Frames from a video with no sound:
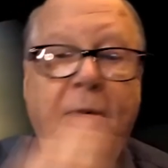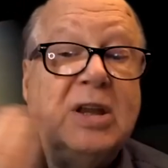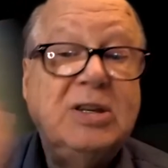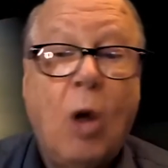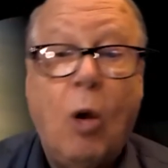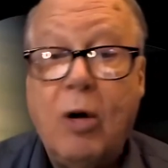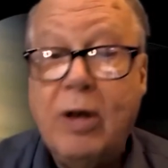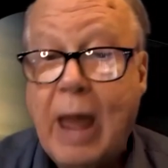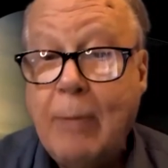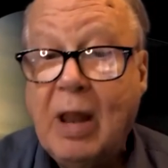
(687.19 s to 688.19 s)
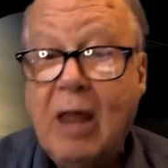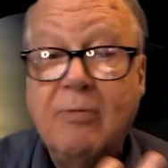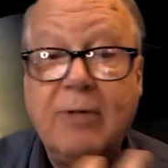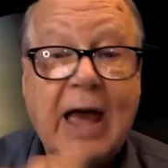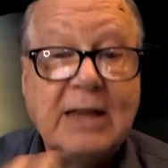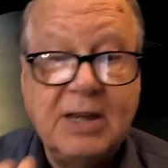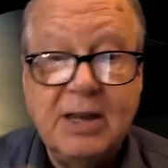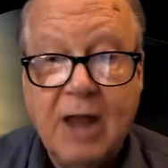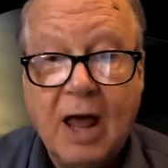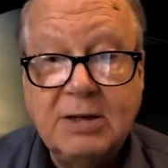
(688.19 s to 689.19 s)
pre-solar nebula of gas
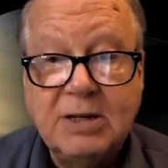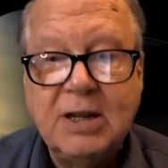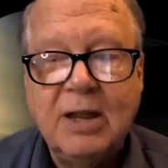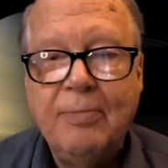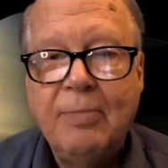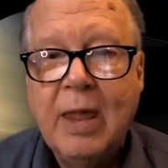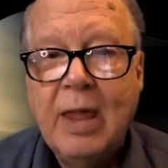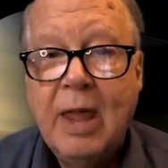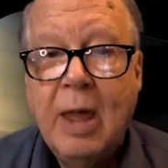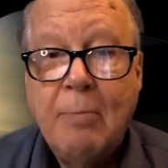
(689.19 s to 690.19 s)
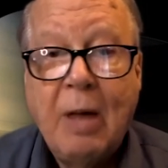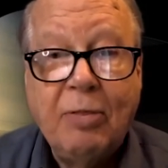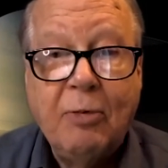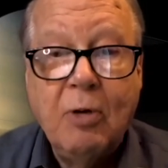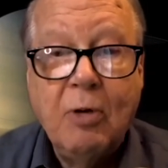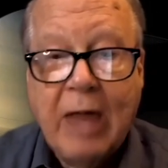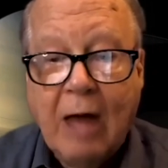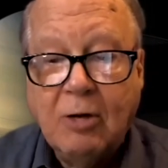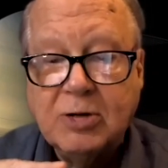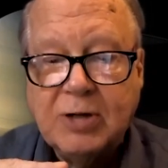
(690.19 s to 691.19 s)
and dust. But through
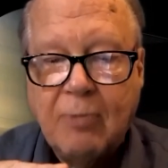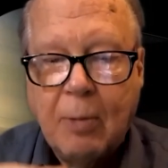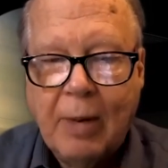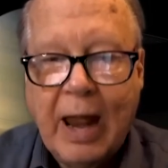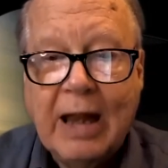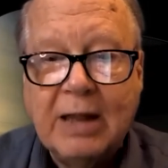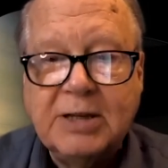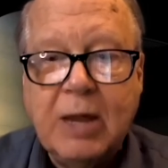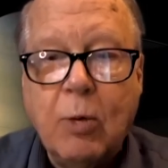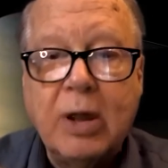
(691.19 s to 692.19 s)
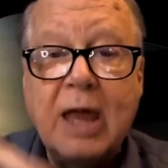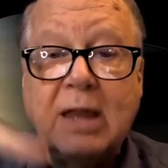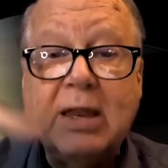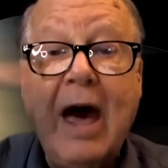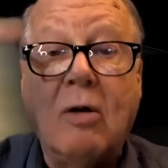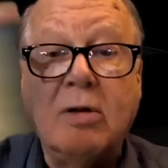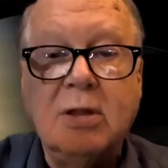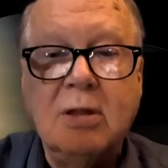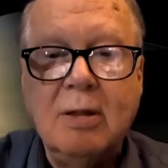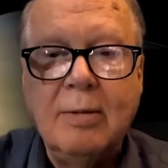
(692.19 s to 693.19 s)
encounters of the planets, they were kicked out